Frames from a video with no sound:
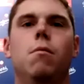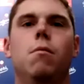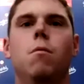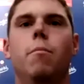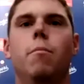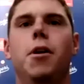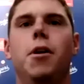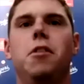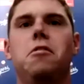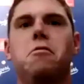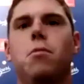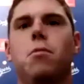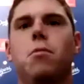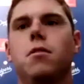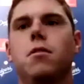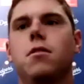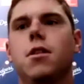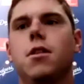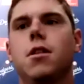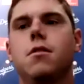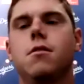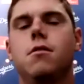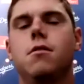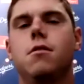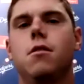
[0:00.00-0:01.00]
baseball
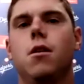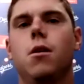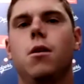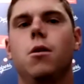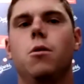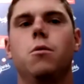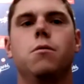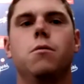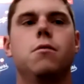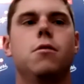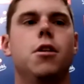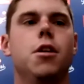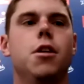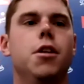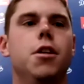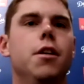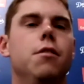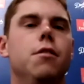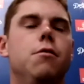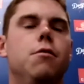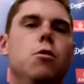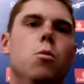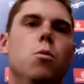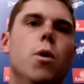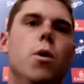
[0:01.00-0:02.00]
sense, you know, it was good to get
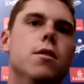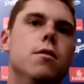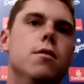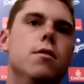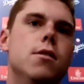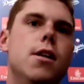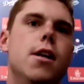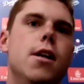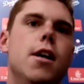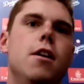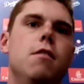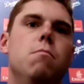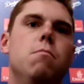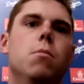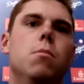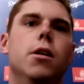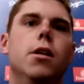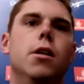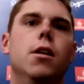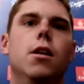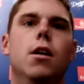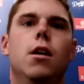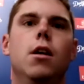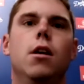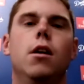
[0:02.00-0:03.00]
two wins today, but